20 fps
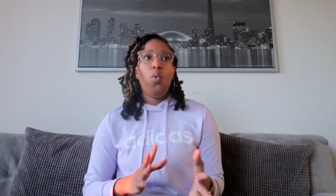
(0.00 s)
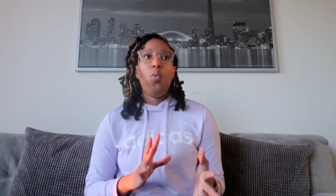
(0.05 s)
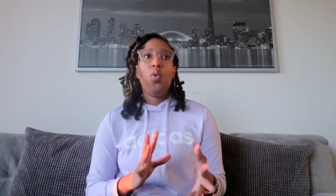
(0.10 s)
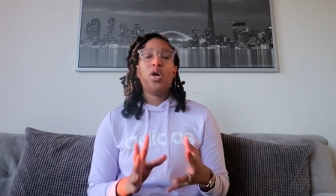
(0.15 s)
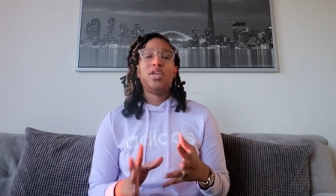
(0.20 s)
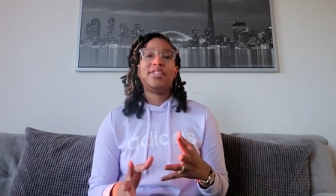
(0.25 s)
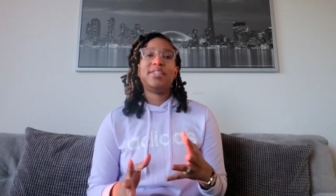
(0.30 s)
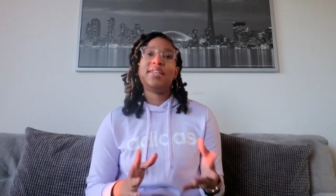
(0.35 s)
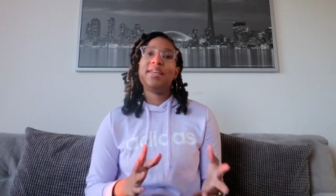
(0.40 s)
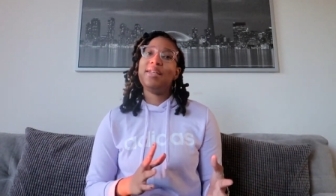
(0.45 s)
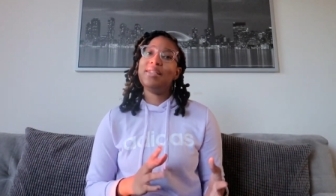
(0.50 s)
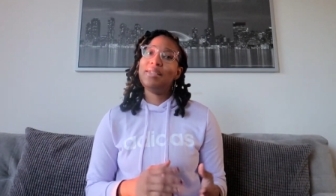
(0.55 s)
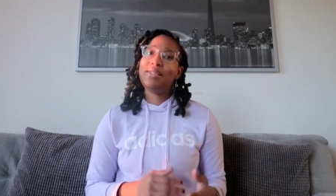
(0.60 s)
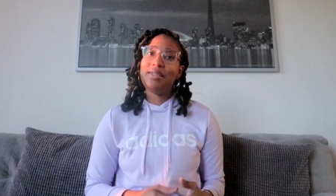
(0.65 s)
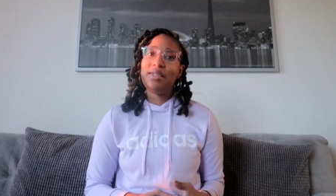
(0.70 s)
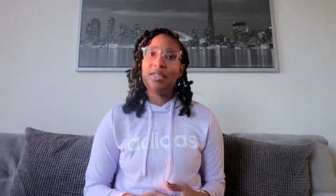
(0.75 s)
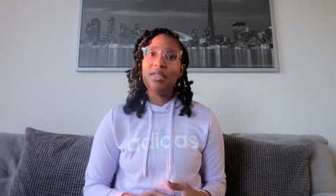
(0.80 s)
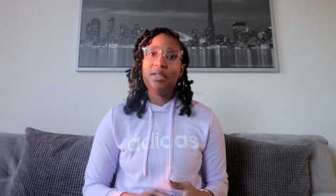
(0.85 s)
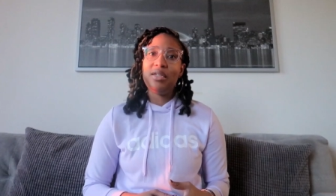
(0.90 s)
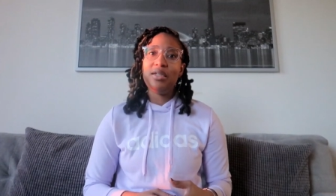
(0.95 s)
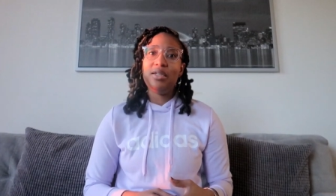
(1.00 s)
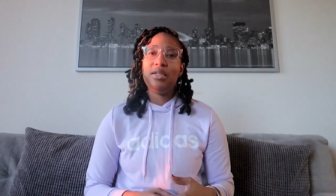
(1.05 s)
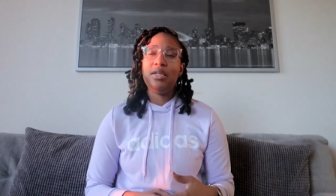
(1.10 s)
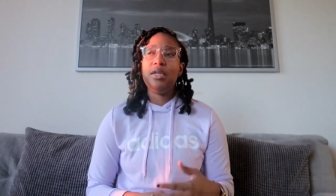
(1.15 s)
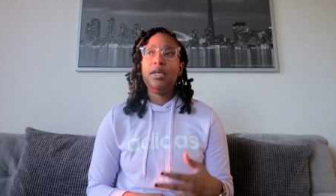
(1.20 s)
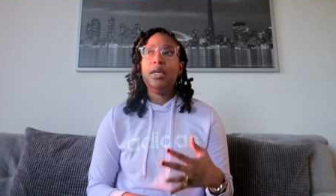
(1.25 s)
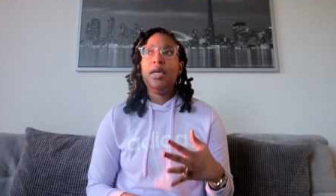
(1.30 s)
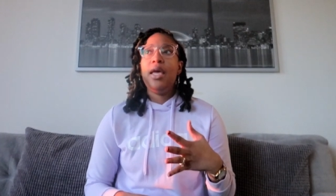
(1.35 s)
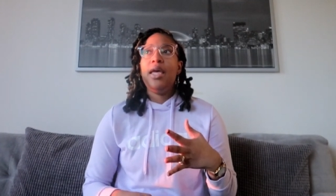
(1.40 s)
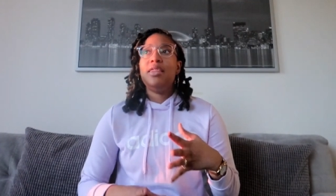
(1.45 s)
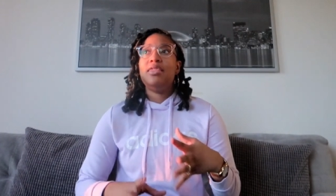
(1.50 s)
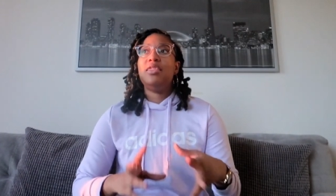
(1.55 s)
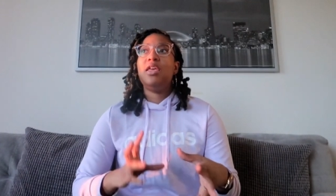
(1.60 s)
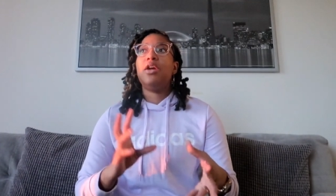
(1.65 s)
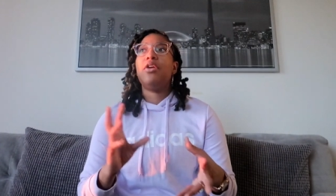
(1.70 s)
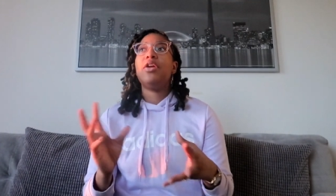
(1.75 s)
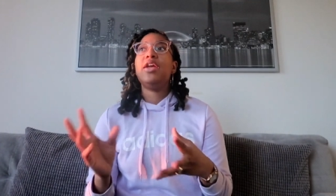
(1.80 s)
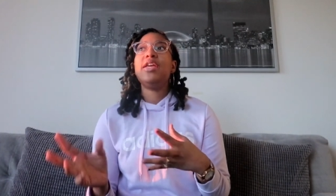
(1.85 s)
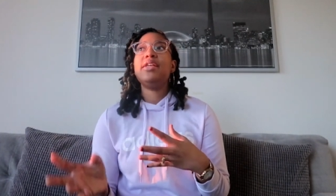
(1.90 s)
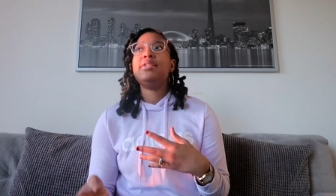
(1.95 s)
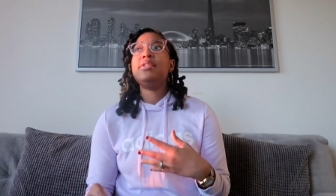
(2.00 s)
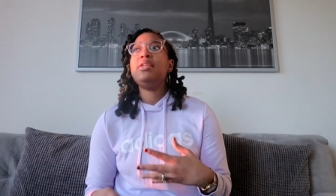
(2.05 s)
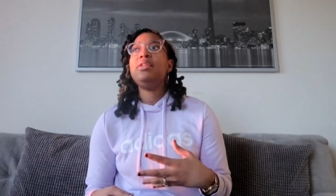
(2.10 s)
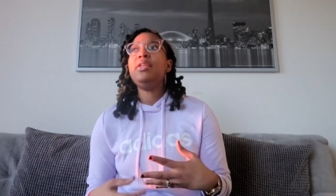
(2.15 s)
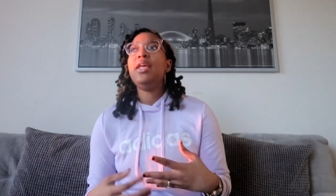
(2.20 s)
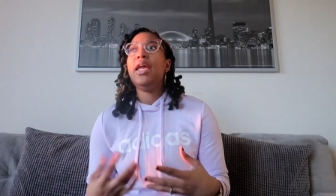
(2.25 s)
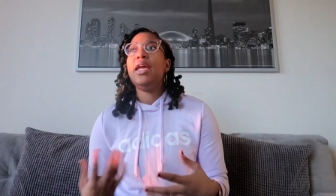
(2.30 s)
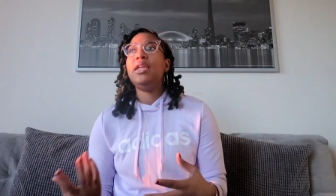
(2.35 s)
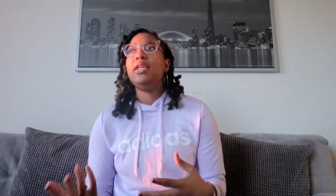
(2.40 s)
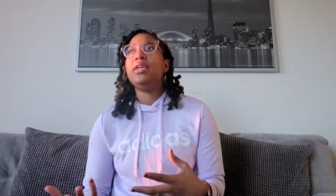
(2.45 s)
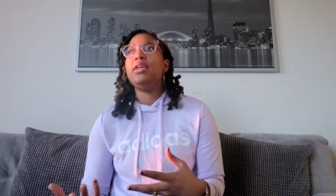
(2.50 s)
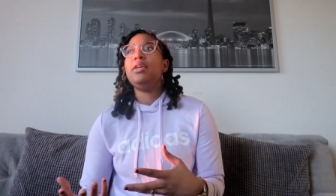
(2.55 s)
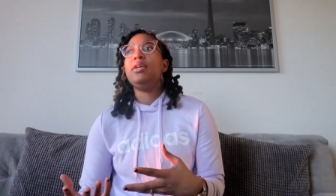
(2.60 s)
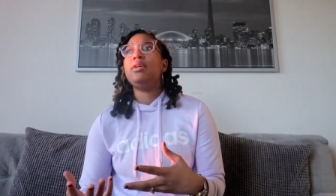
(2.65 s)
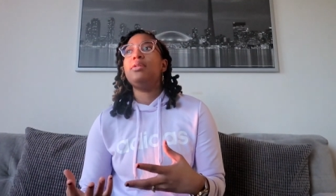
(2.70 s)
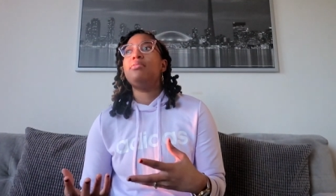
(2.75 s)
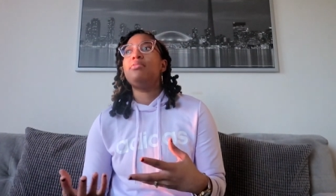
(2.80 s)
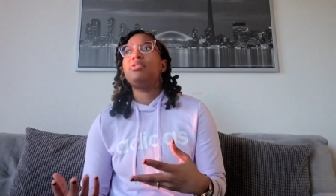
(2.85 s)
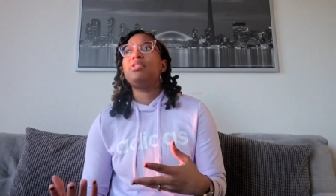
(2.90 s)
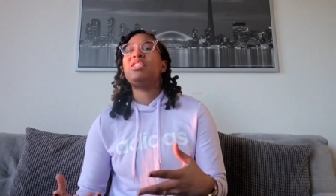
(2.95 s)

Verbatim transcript: was concerned, there isn't any